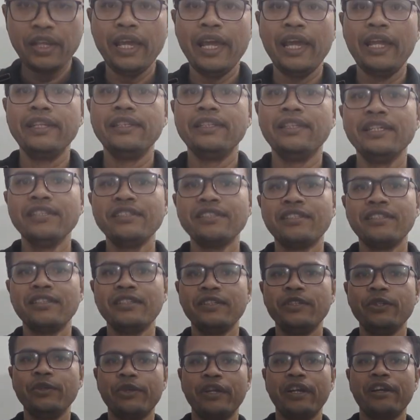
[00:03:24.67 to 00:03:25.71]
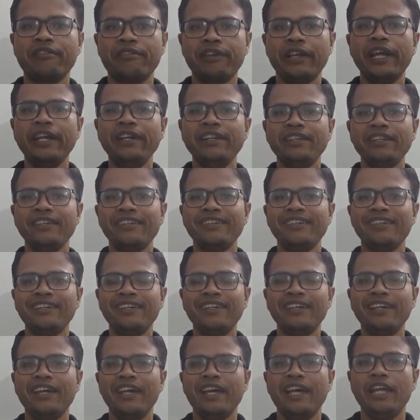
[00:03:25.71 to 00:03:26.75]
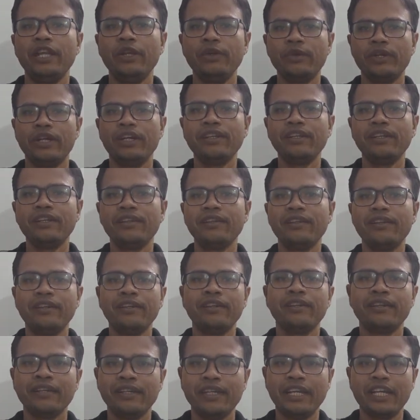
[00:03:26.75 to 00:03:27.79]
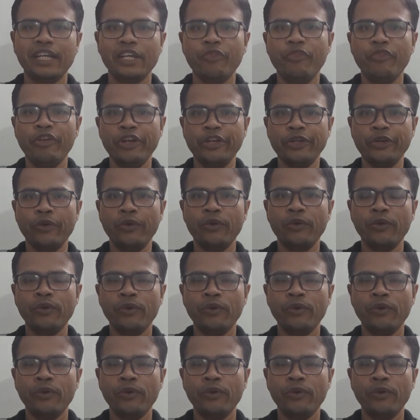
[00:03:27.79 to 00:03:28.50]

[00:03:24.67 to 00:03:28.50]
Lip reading: And just you can try it and you can take a video.